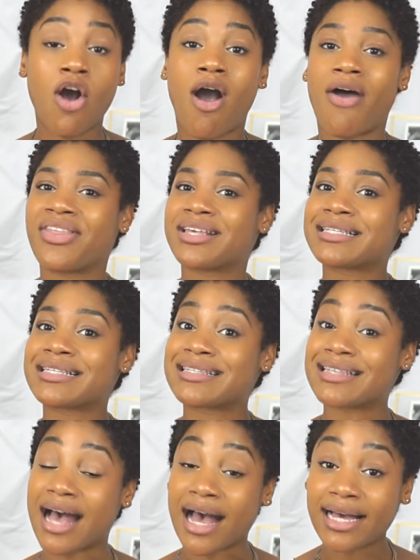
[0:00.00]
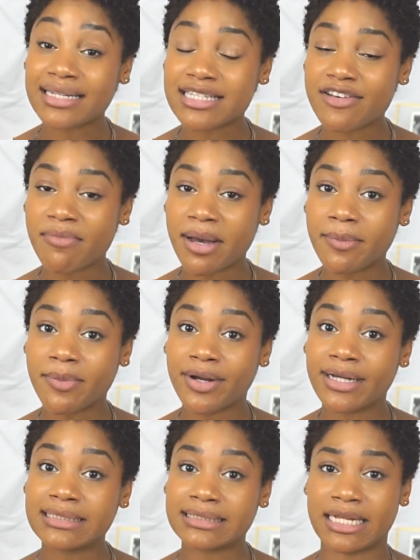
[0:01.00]
on the sides of my
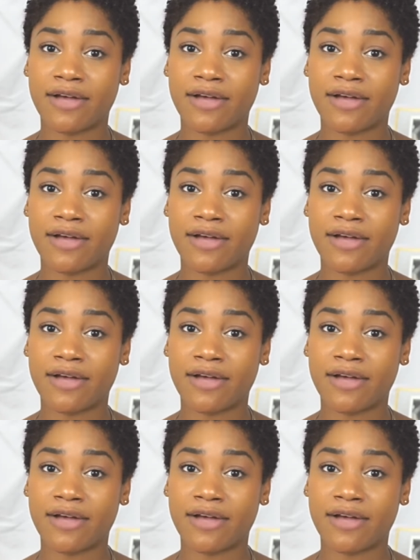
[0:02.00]
breast.